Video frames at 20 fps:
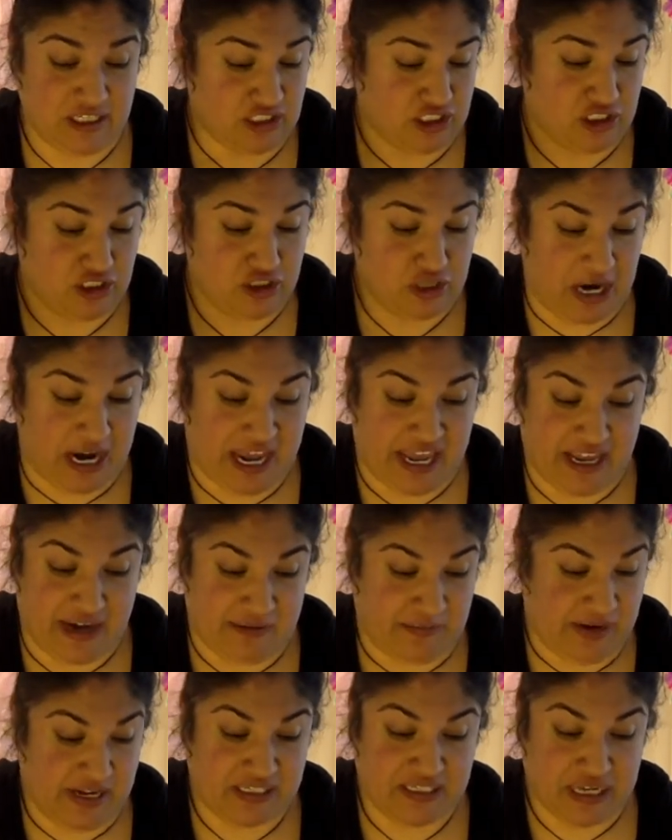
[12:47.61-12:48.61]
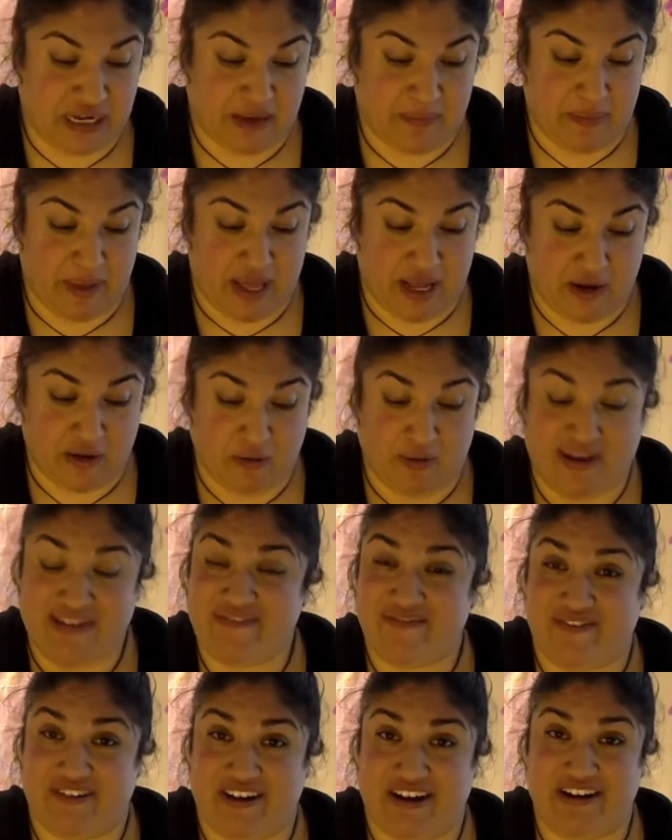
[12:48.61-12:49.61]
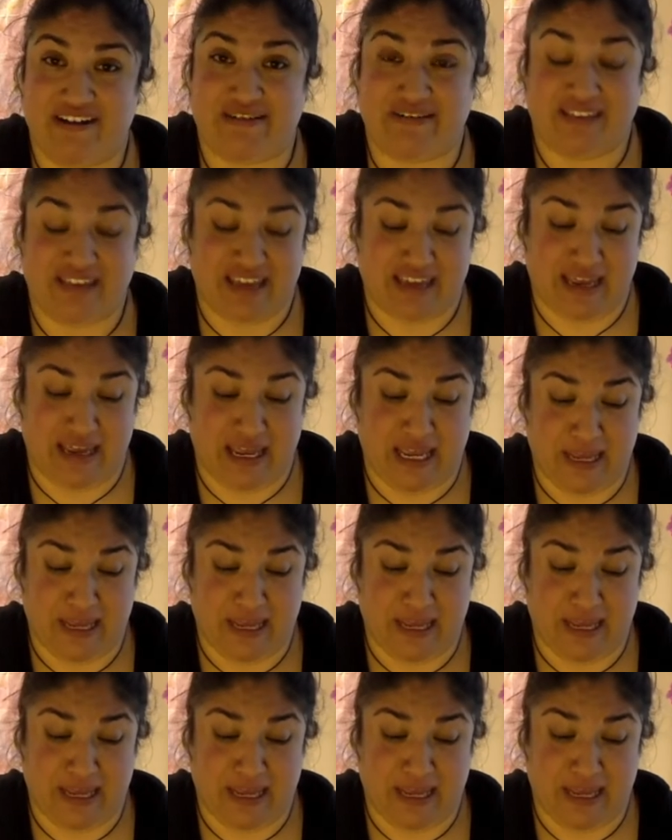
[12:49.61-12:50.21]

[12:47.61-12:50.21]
to try and raise up, and quite frankly,